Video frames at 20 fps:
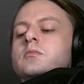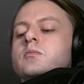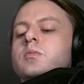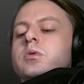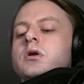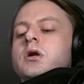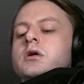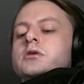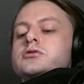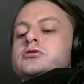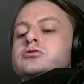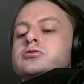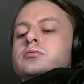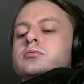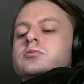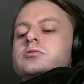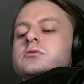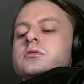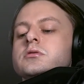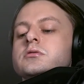I
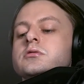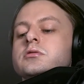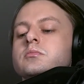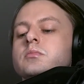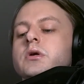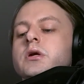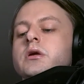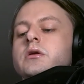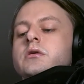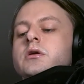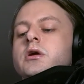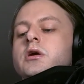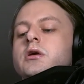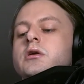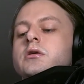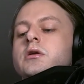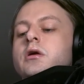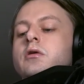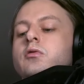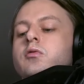choose it to mean,
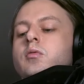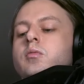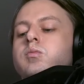neither